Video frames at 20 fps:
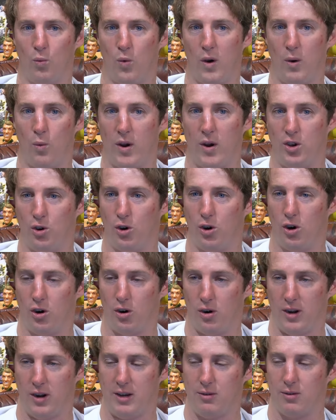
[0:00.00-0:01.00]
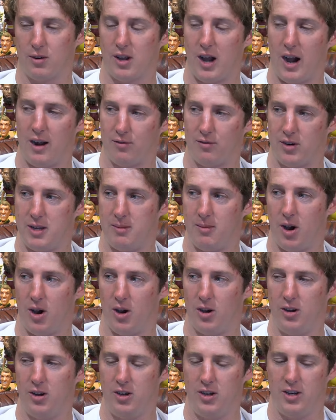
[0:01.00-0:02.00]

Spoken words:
when you're in recovery mode.